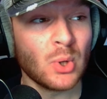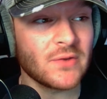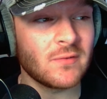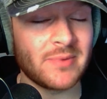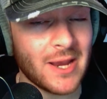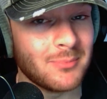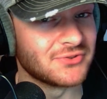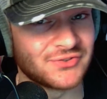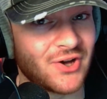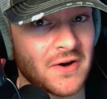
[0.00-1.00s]
won't even be able
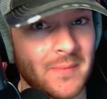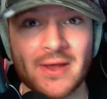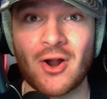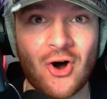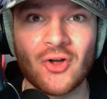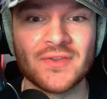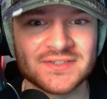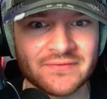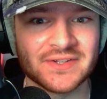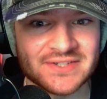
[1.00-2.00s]
to talk about all the
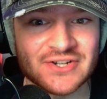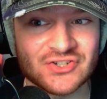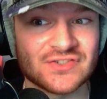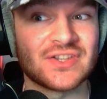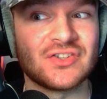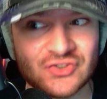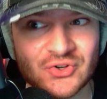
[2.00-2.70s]
civilizations that